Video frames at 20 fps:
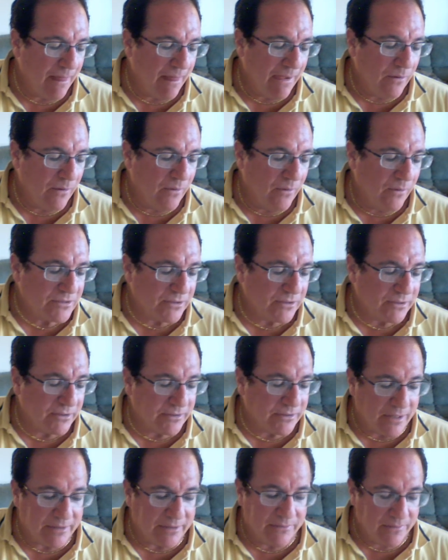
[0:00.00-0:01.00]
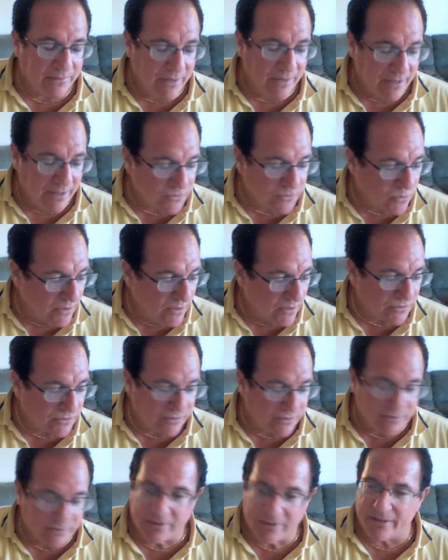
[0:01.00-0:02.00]
Western Kentucky Rice, Western
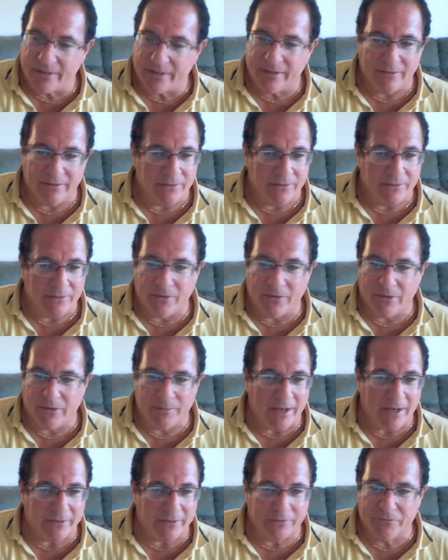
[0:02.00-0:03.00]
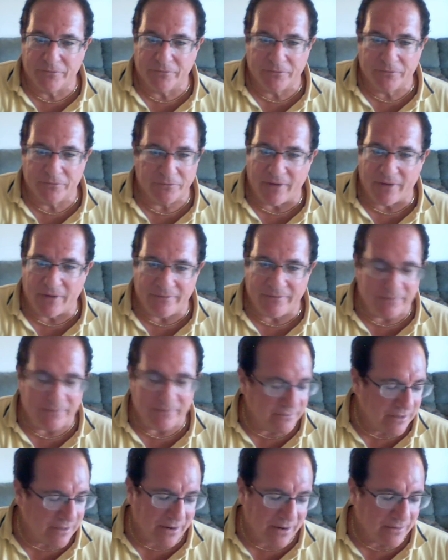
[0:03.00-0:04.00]
Kentucky, their new quarterback threw for 500
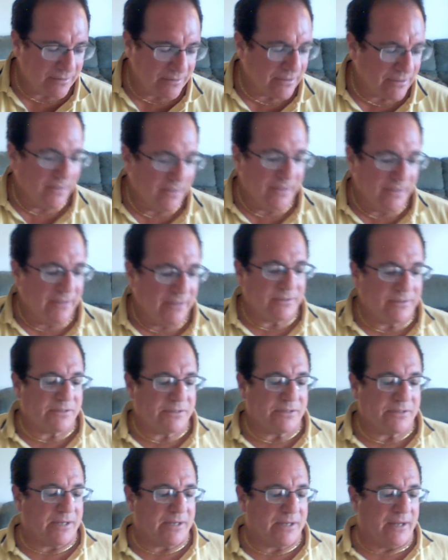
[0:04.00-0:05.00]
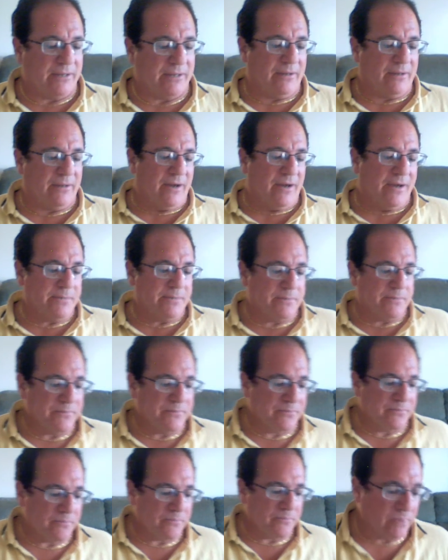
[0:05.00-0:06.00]
yards, just as I thought.
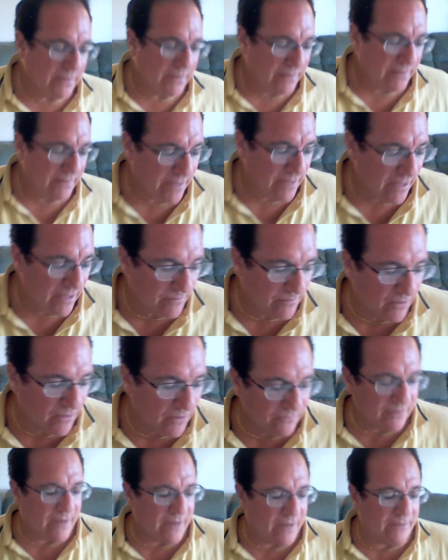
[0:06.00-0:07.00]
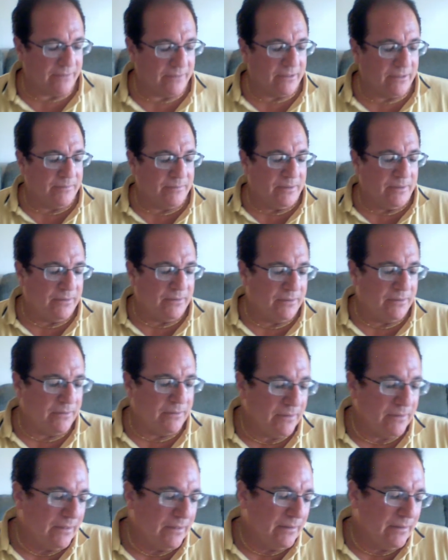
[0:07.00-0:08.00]
Played the game over, got a W.
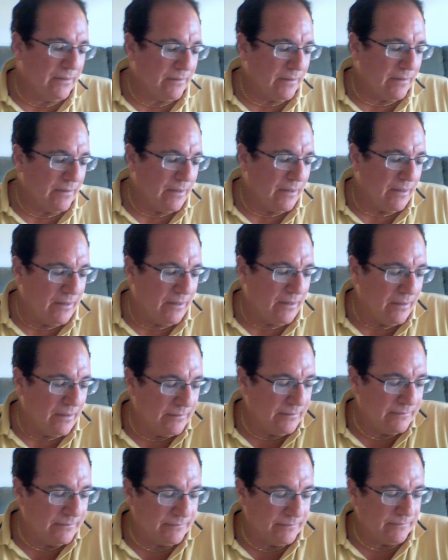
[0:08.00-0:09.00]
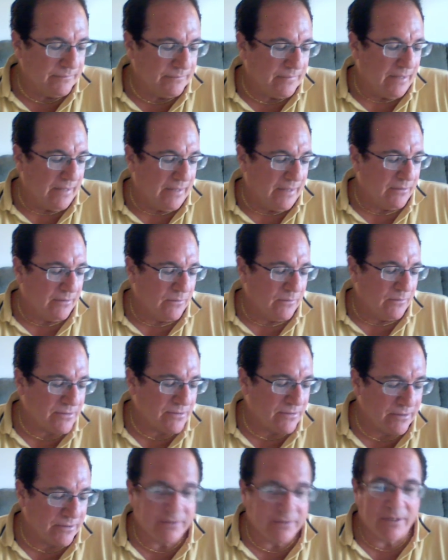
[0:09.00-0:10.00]
Um, I think
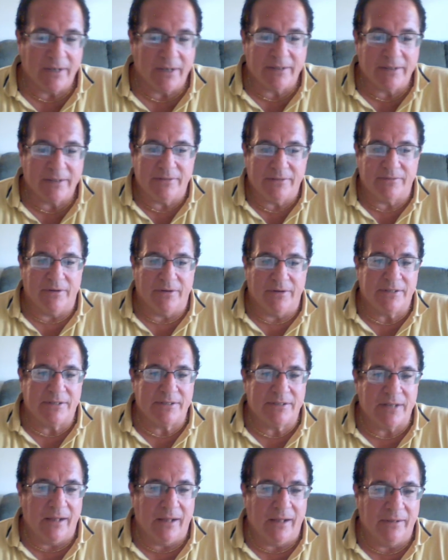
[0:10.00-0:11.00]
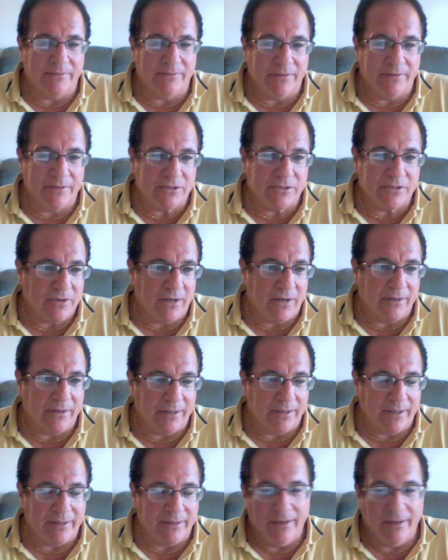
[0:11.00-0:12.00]
Western Kentucky is very solid, very strong
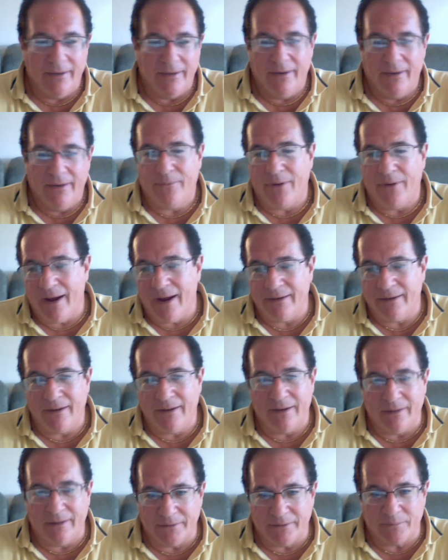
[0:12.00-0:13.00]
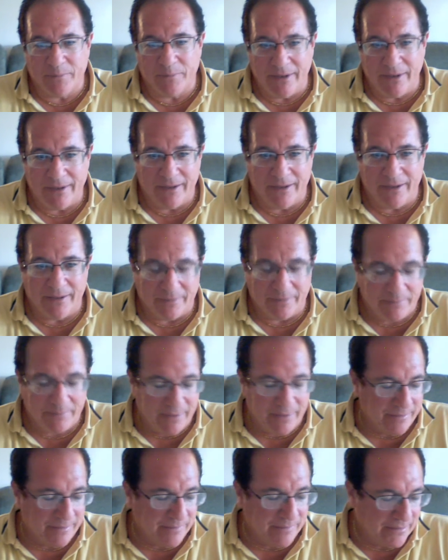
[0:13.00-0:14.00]
again. Why in the hell they're playing
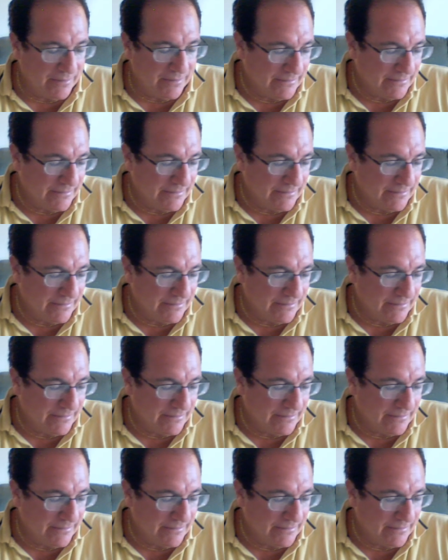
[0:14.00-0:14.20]
Alabama?